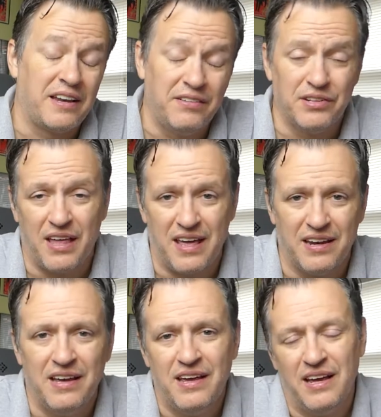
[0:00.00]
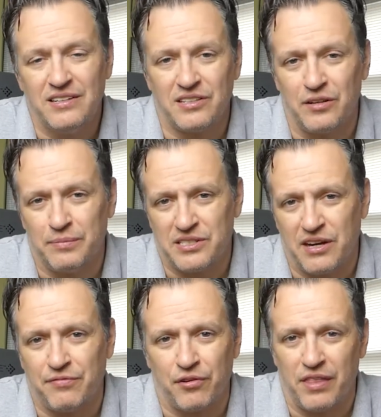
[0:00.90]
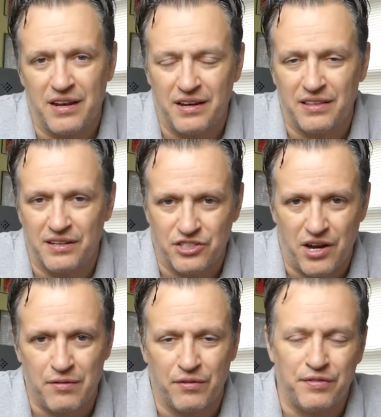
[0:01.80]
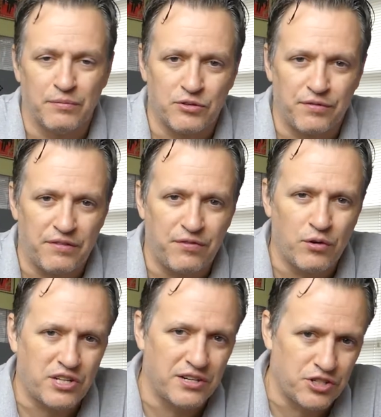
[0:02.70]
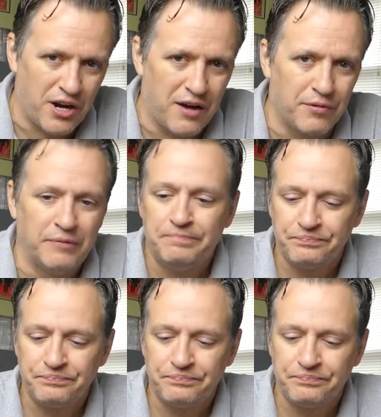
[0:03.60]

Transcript: And even then, it's a little bit tougher than the genre film. So if I focus on genre,